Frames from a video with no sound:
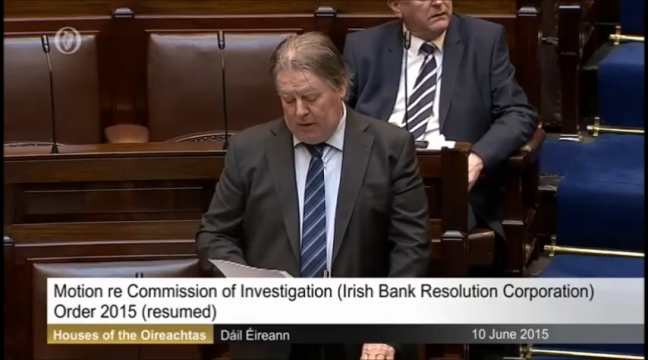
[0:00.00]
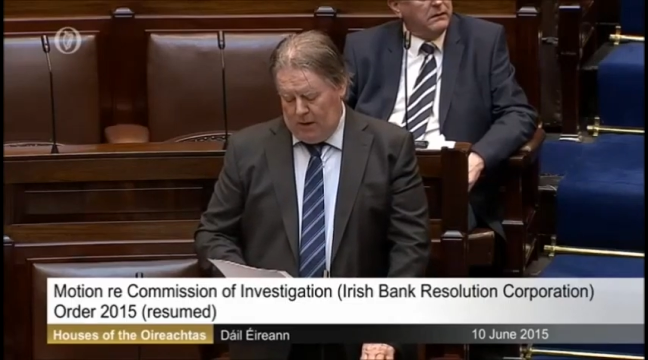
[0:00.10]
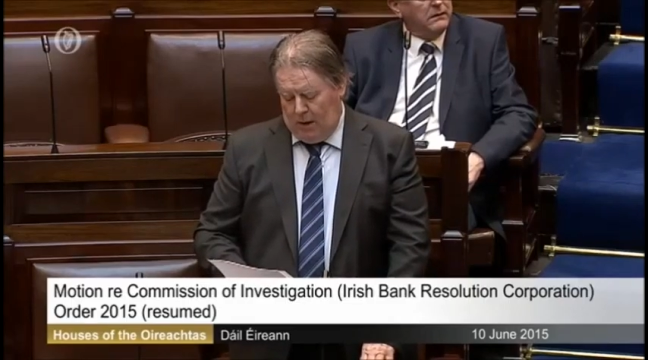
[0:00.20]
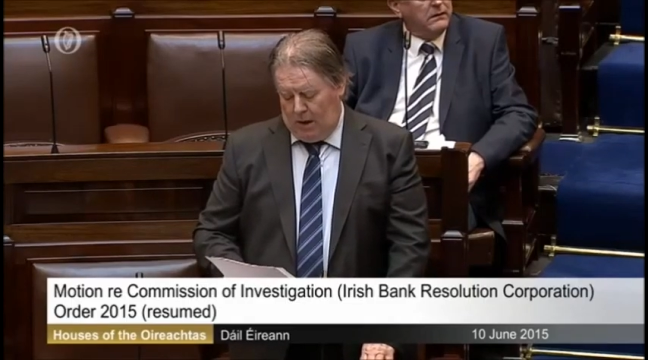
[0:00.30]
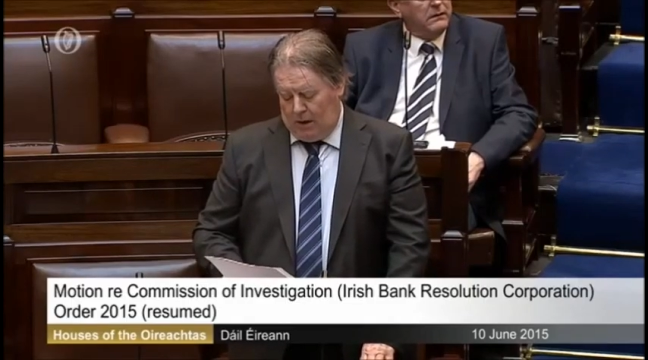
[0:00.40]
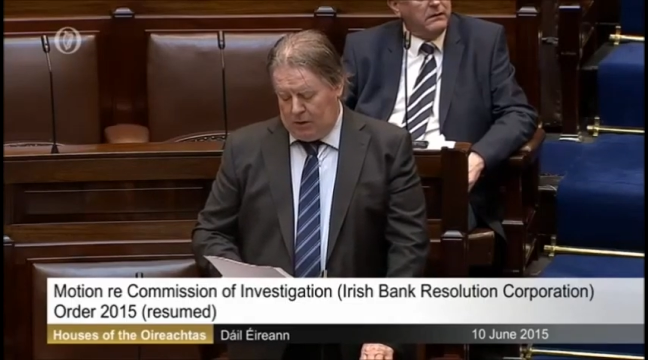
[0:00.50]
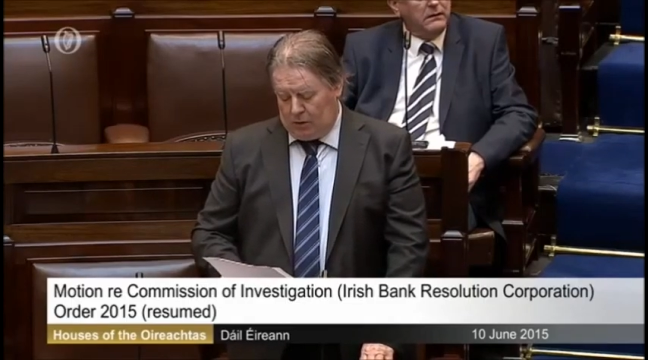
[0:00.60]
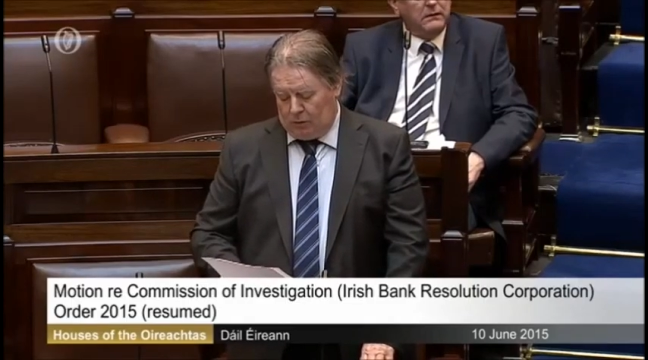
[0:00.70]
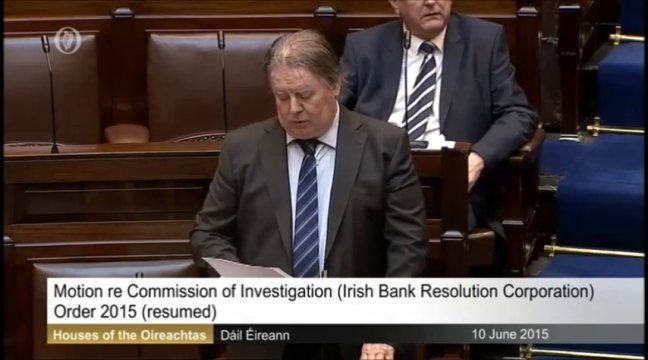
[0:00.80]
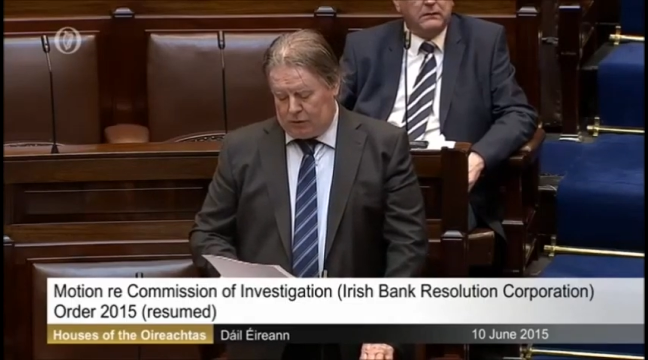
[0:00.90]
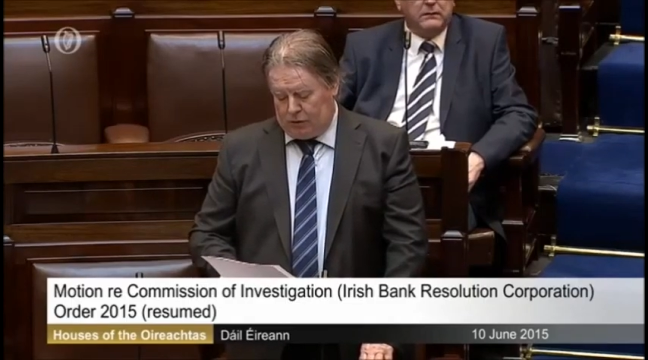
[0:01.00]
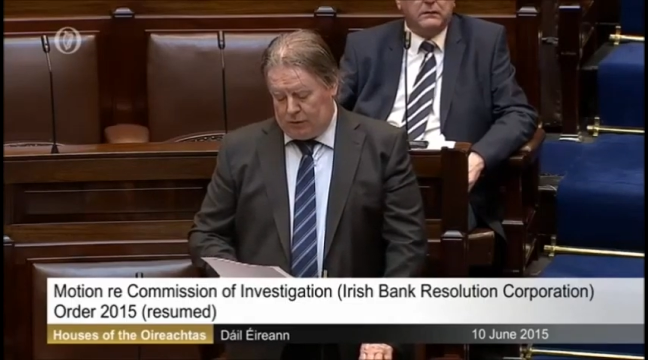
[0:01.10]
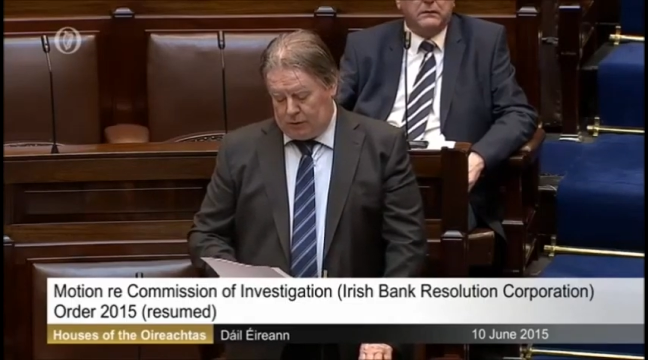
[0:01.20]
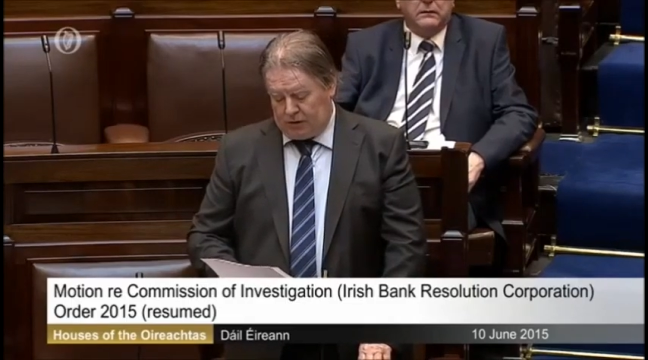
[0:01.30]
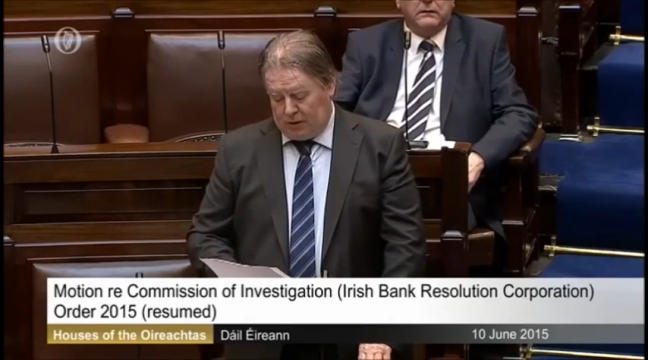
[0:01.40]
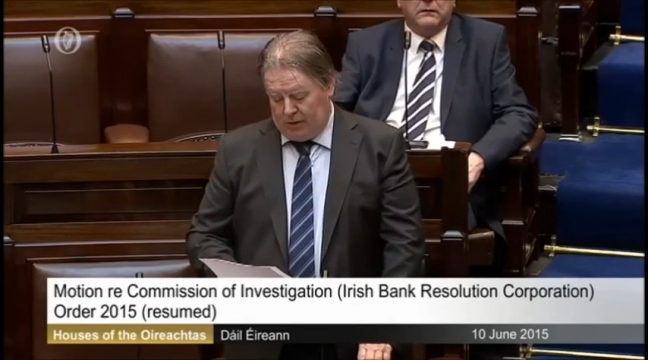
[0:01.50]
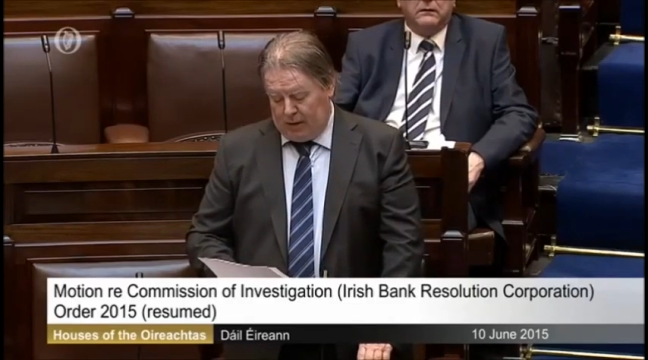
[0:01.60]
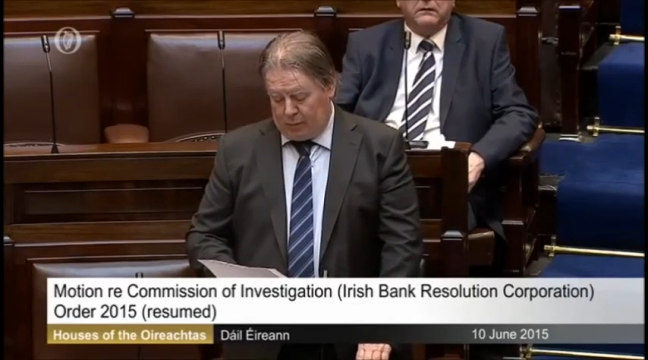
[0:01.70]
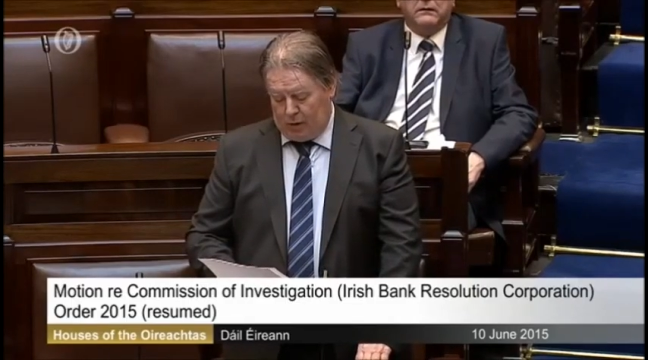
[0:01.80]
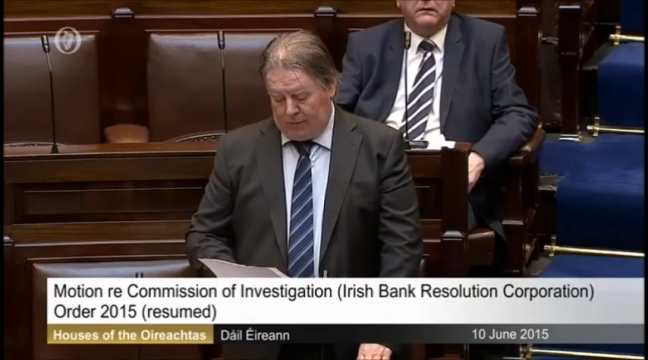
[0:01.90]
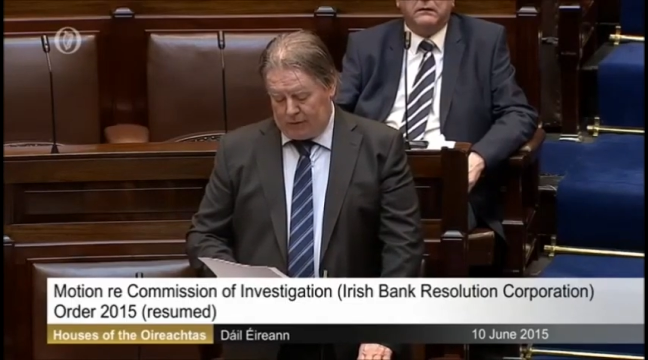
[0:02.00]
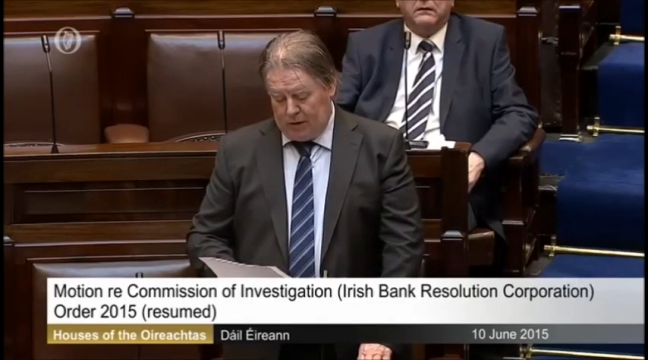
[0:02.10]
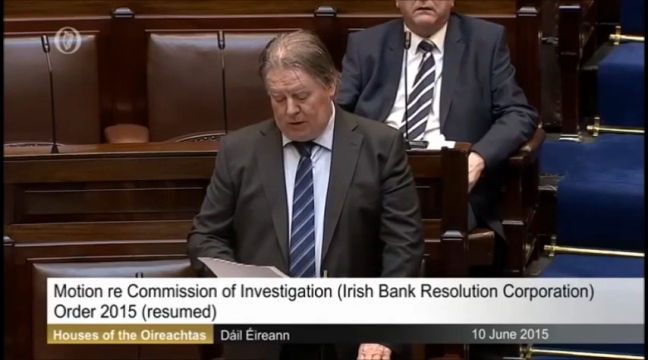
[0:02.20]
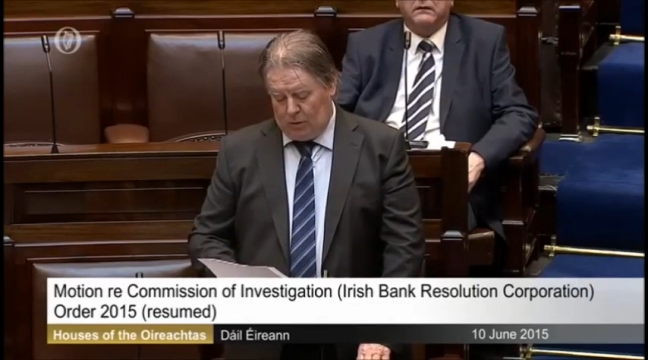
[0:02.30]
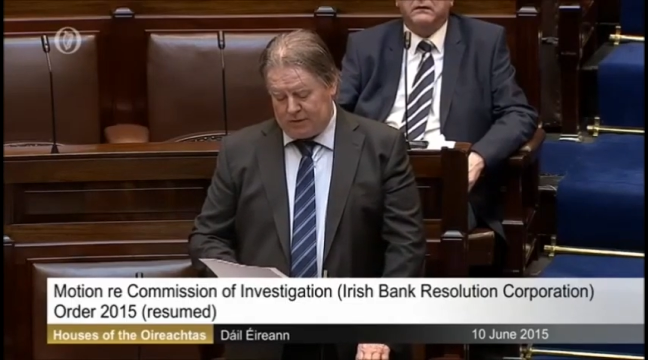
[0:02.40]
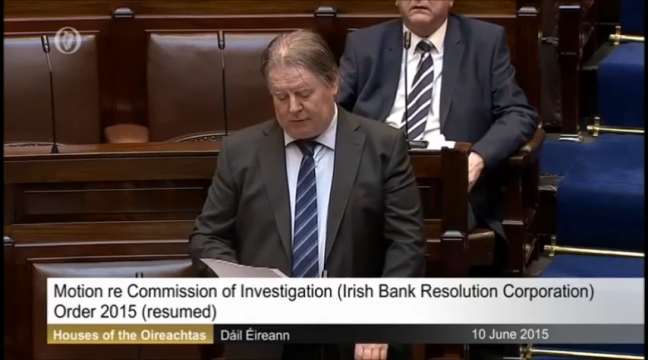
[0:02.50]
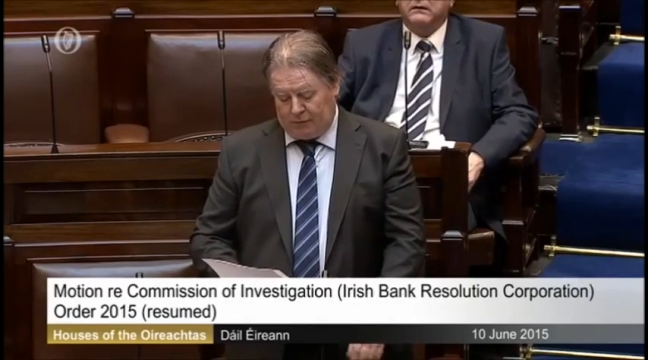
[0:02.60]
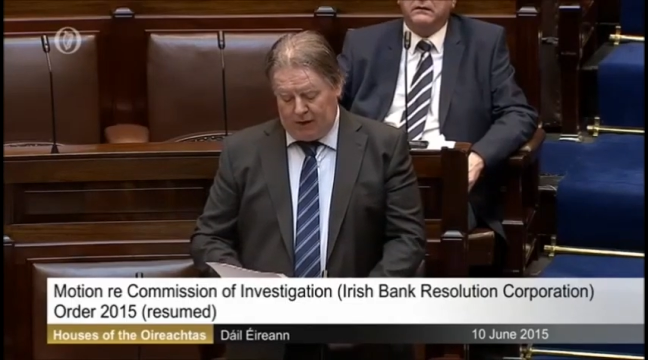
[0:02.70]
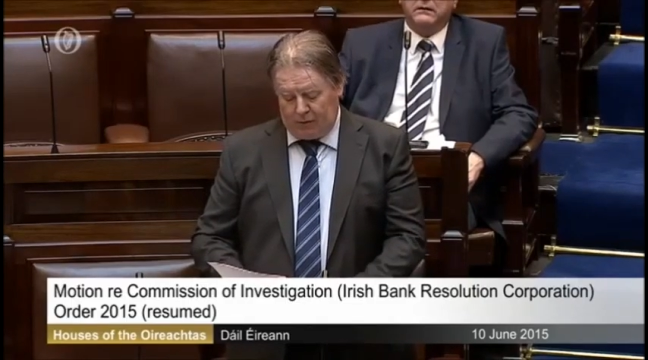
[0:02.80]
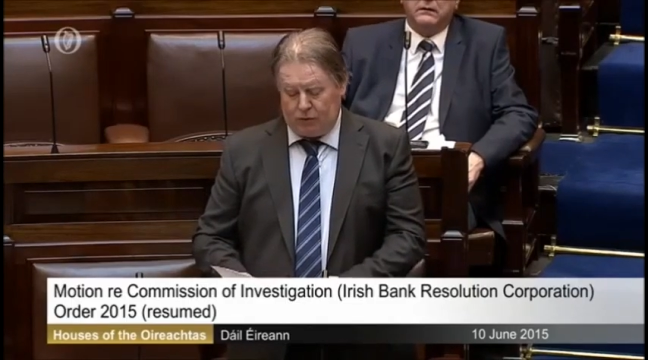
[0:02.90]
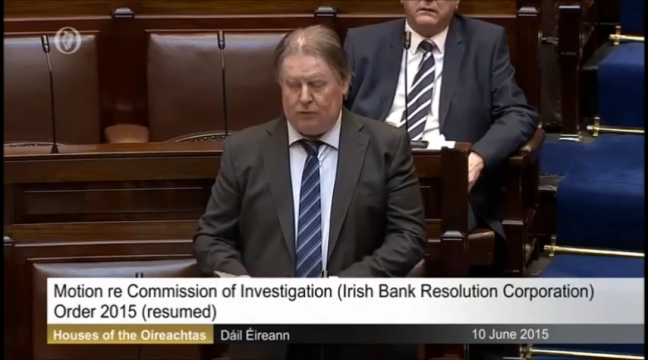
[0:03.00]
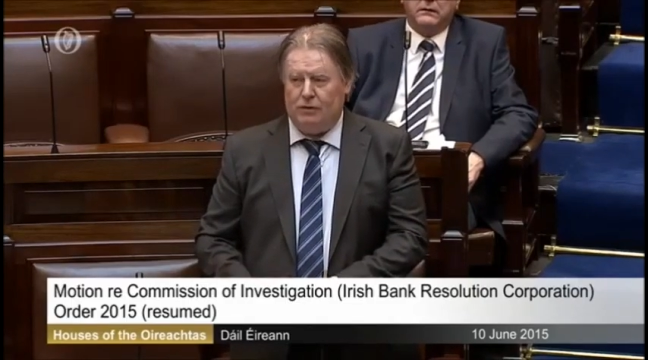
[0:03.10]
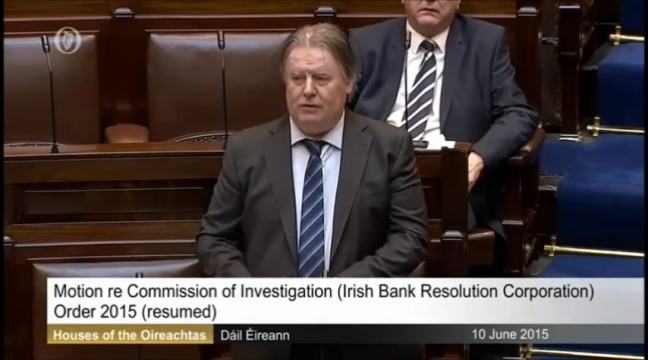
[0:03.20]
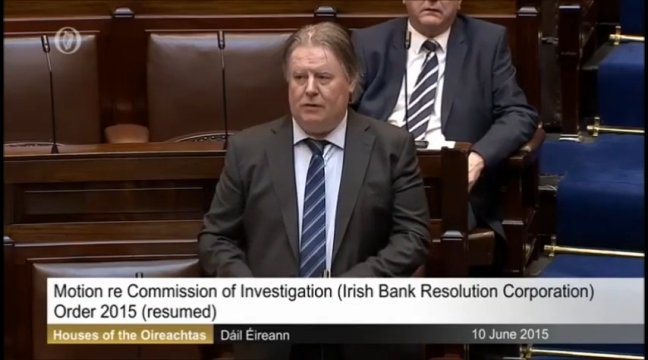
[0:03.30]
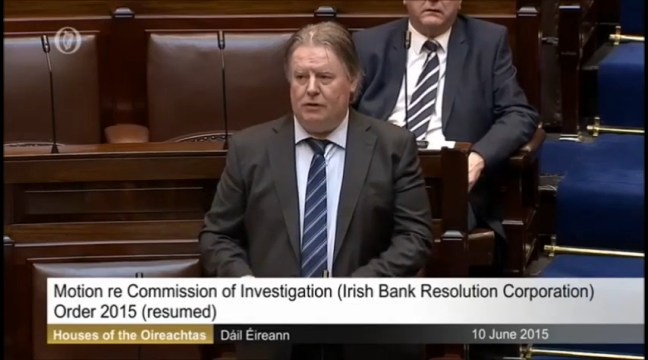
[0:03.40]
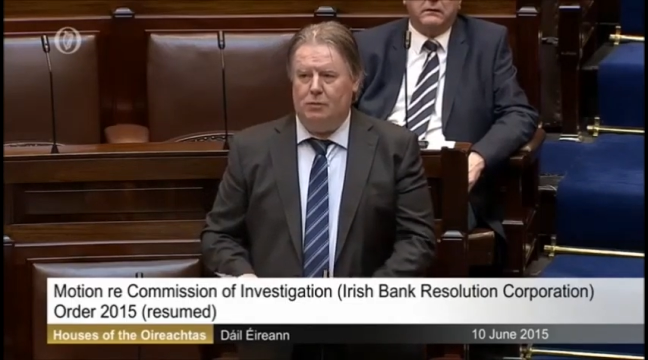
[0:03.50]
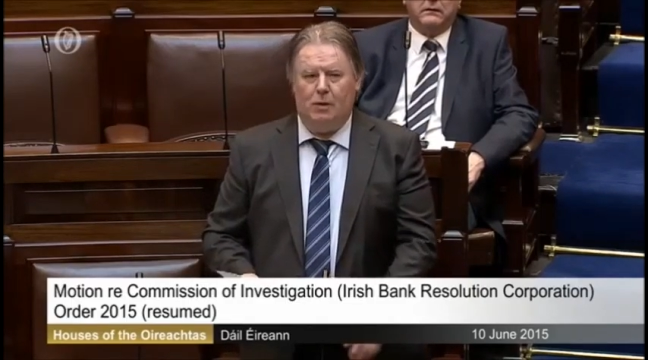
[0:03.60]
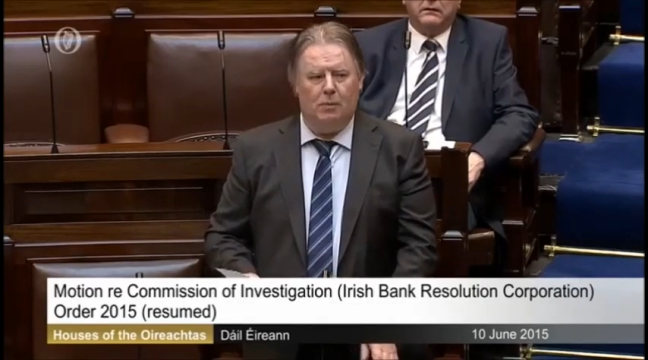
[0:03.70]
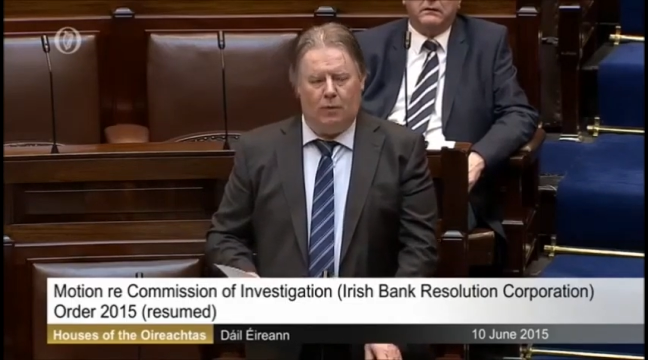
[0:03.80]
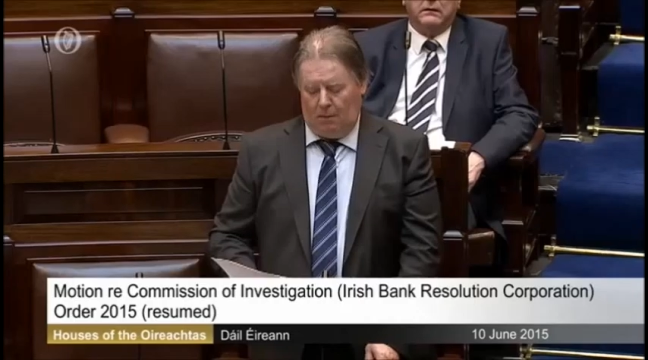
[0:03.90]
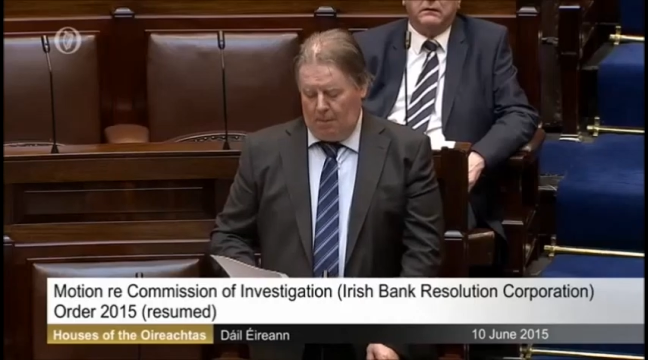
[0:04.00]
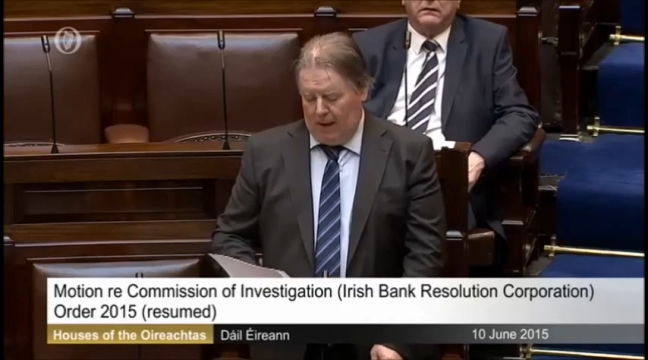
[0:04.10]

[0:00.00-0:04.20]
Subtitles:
return or so net profit was a fair return to the Irish people